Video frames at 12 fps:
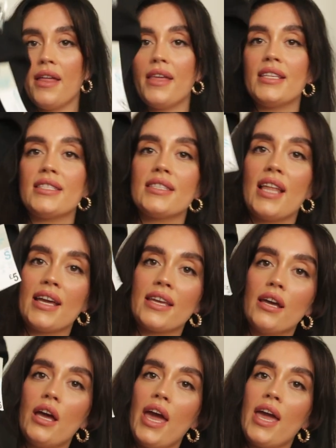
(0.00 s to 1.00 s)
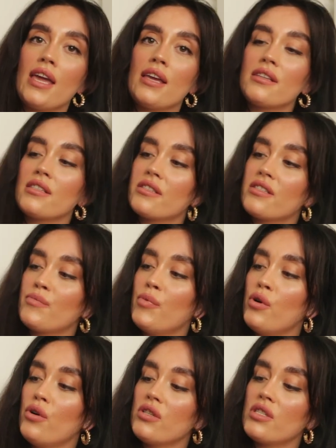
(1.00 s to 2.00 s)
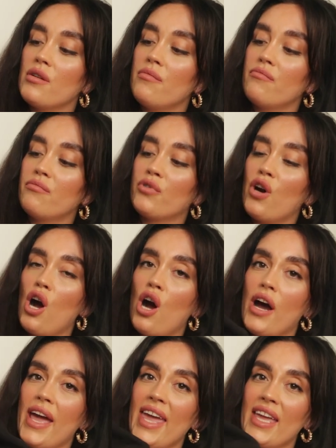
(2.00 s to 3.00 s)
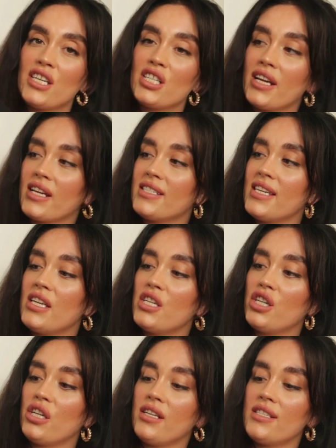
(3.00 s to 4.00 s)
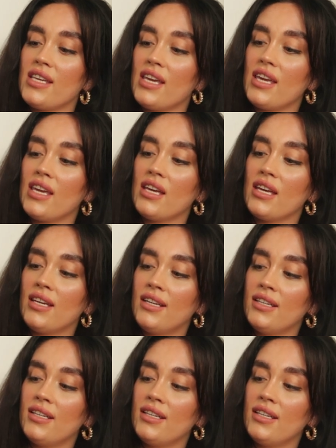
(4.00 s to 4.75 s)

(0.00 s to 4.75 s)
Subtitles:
it's like a sports bra-ish, like a t-shirty.